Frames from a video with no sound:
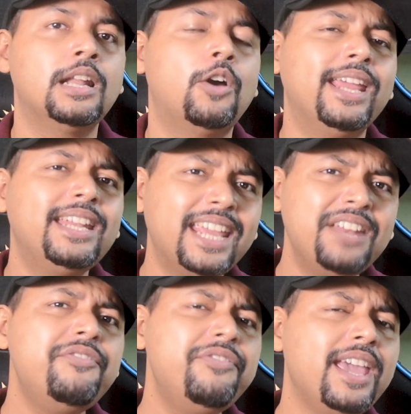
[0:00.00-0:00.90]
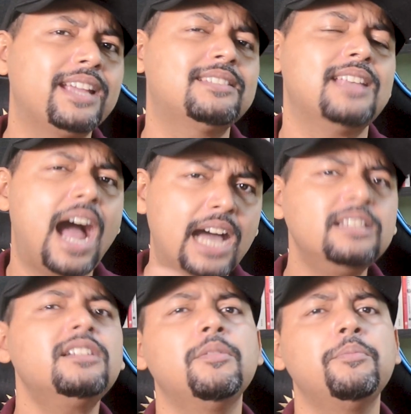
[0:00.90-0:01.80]
Now, it infects
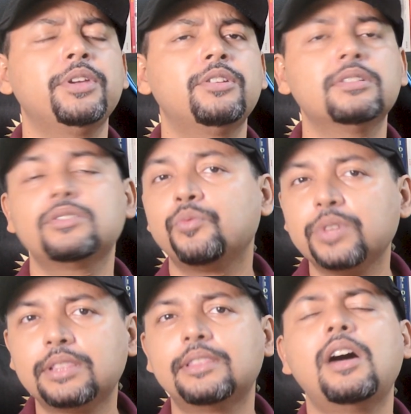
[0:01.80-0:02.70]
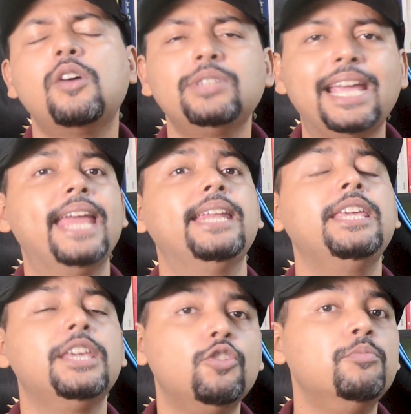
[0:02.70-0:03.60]
other computers without any
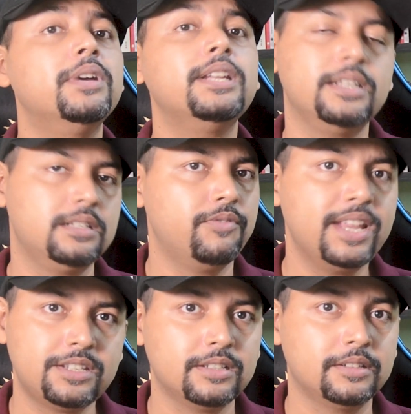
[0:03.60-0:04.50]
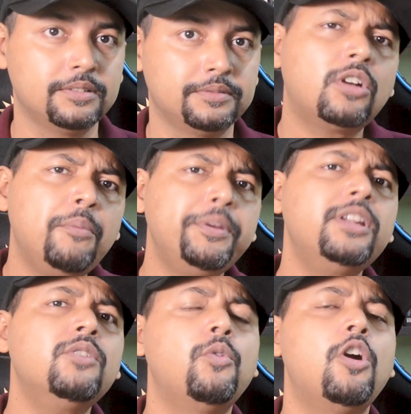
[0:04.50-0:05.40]
human intervention.
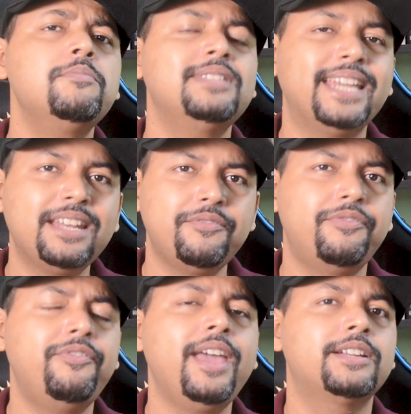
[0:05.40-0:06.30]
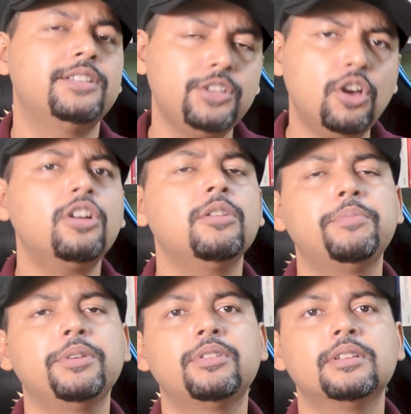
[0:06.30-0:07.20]
Computer worms infect your
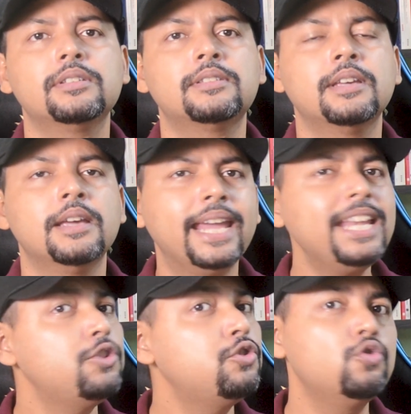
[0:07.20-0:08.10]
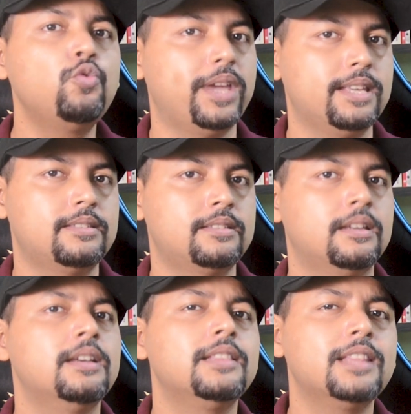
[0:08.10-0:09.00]
computers in two ways.
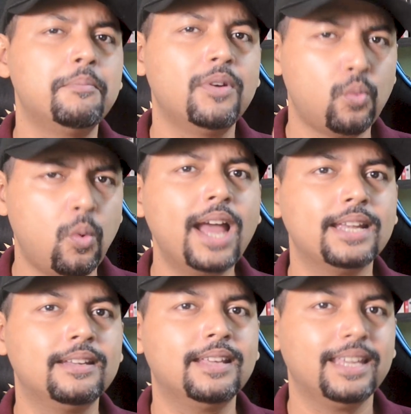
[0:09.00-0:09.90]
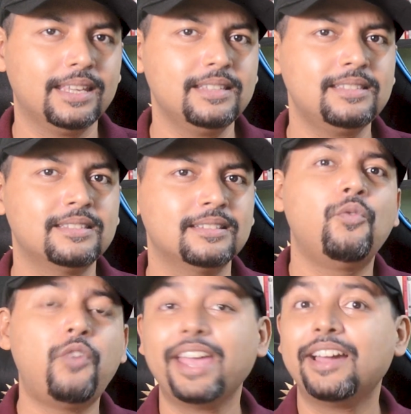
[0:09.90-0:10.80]
Number one is
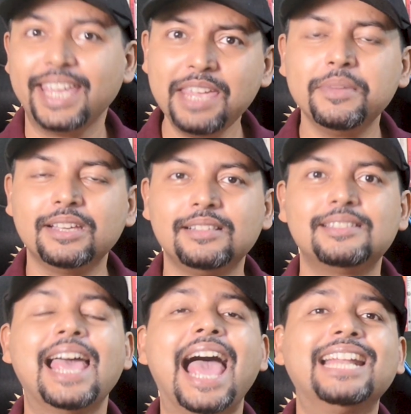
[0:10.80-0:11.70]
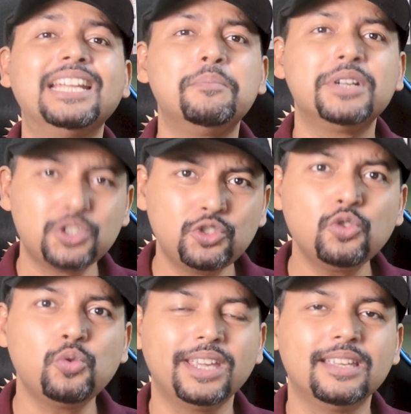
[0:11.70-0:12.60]
via emails and number two
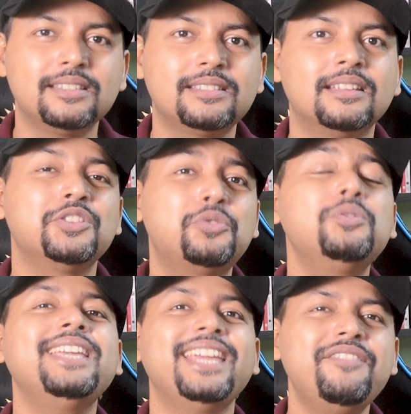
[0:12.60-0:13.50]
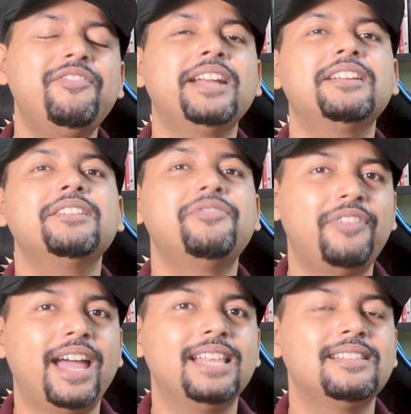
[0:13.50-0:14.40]
is through the infected
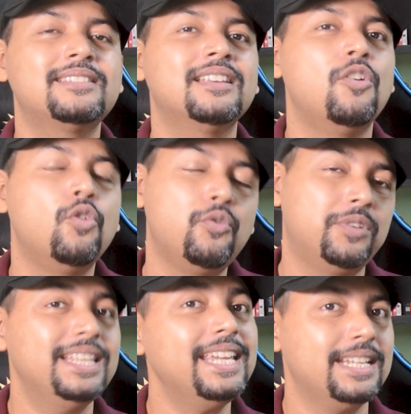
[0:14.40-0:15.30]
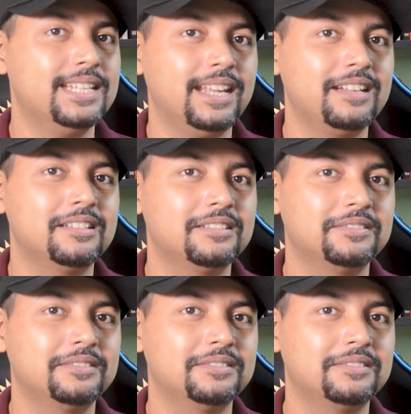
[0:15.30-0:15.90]
files over the internet.